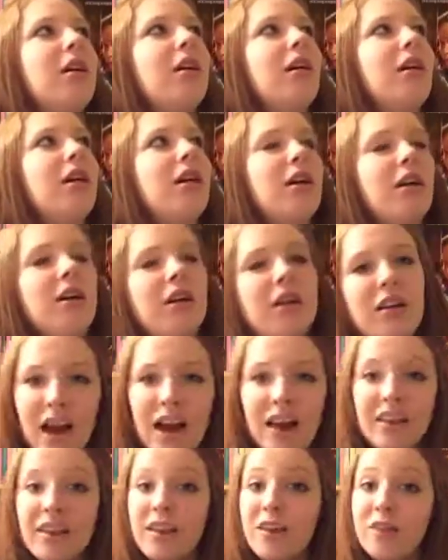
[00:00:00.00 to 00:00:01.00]
Ugh!
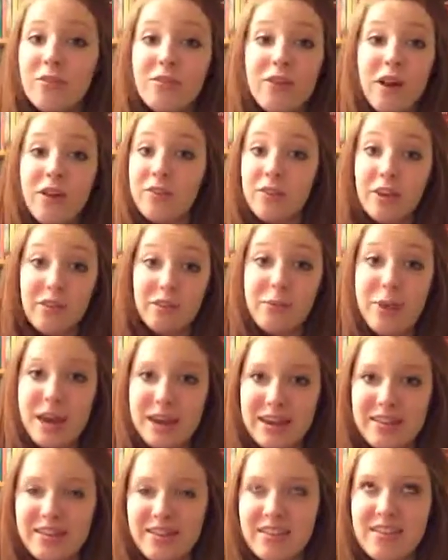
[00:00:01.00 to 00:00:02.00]
I've loved
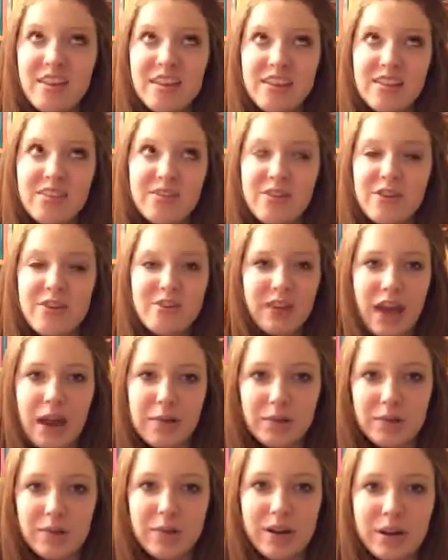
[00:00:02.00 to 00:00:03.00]
Peggy since like the first
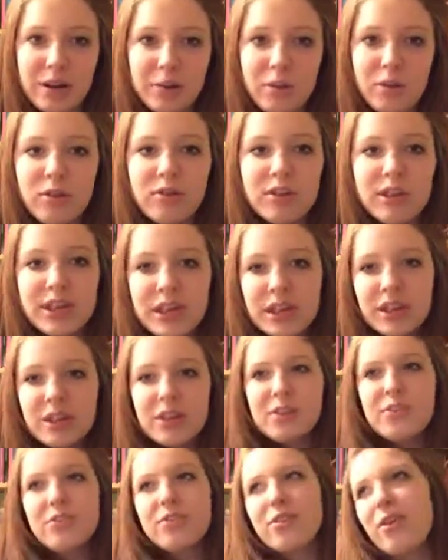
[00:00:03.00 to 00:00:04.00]
Captain America movie.
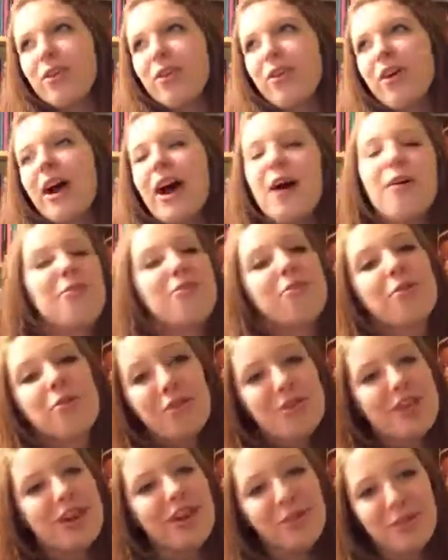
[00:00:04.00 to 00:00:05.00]
So I was
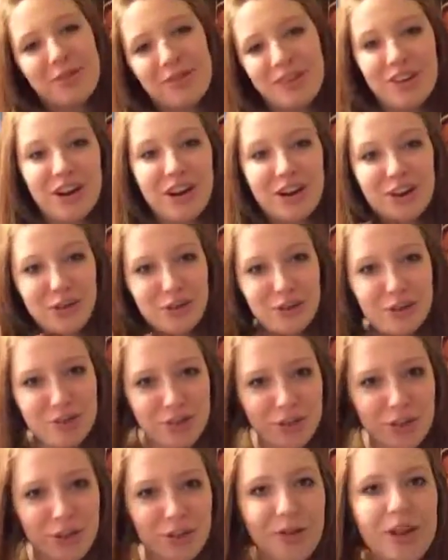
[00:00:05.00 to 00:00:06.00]
so excited when she got her
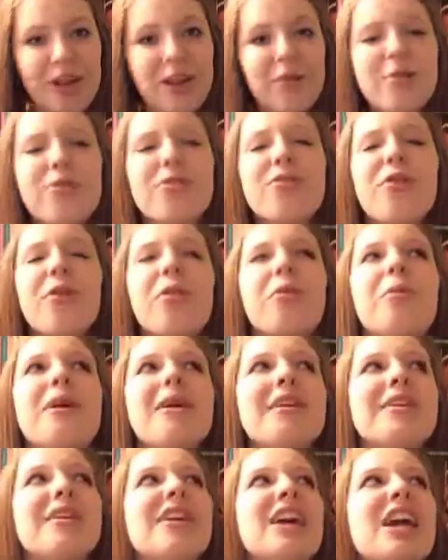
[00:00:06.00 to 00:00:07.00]
own show and it was so
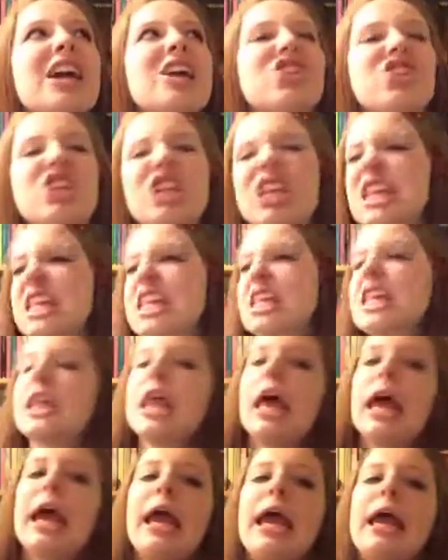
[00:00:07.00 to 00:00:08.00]
amazing. She
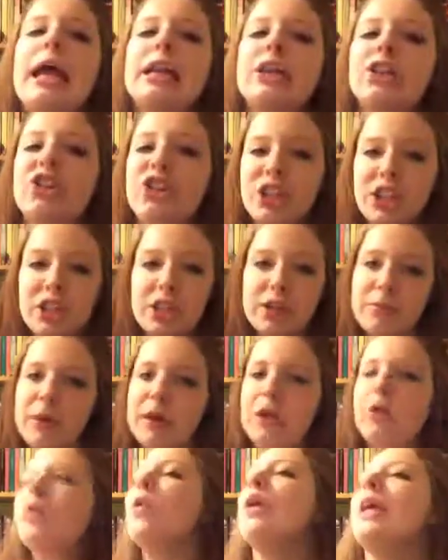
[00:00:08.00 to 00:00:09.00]
slayed, she is
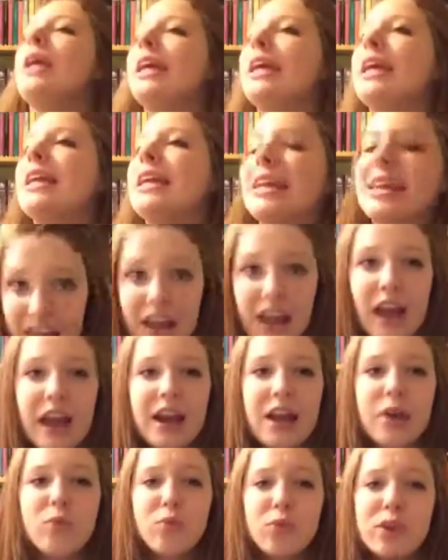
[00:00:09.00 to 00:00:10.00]
my queen.
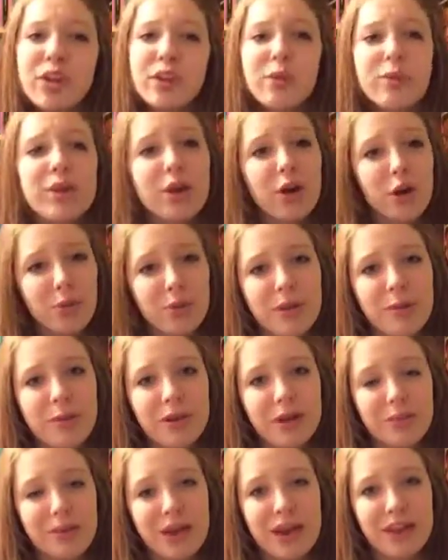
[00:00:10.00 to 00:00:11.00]
And I really, really hope
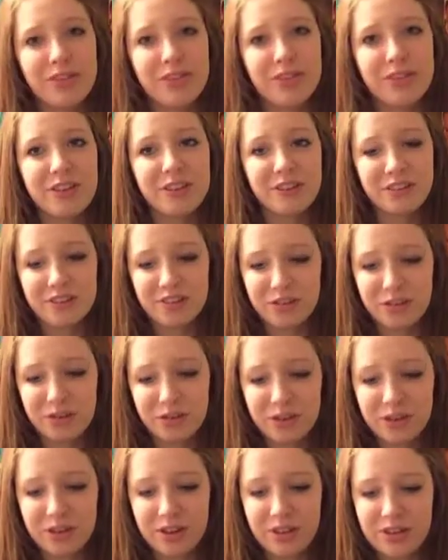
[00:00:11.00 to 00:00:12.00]
they bring it back for season 2
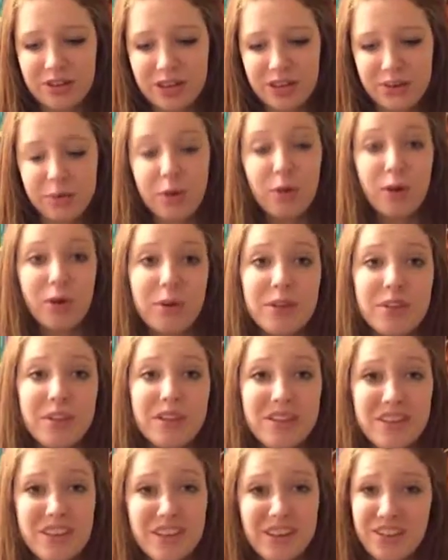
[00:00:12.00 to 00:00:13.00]
and that they keep going
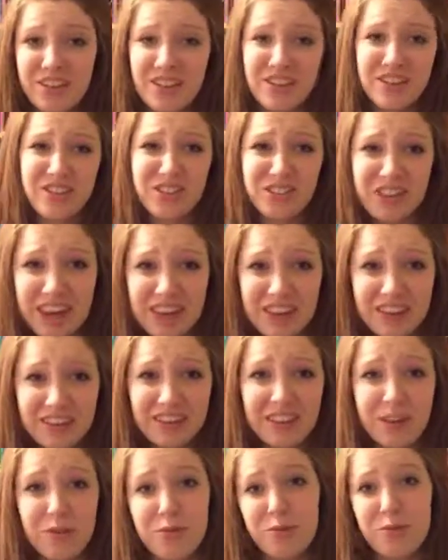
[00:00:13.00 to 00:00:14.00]
with it and it doesn't just
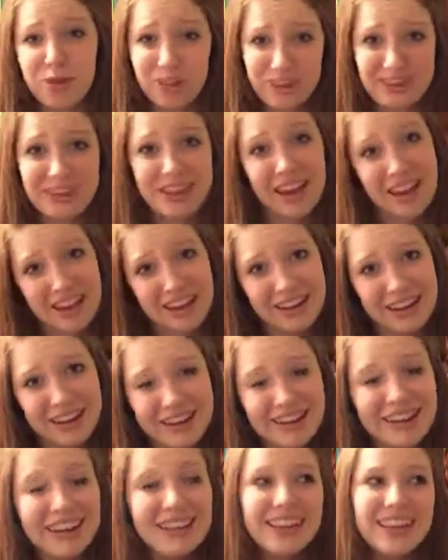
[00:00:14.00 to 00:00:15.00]
end, because I was really sad.
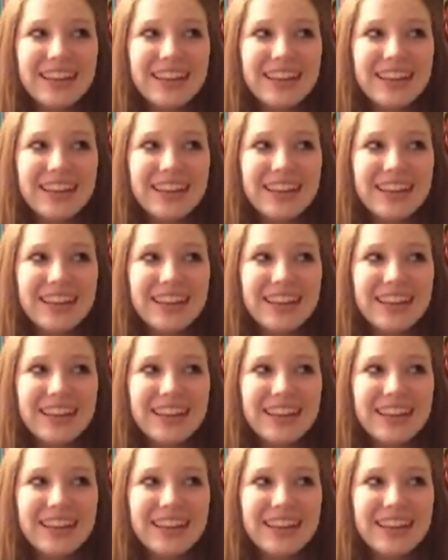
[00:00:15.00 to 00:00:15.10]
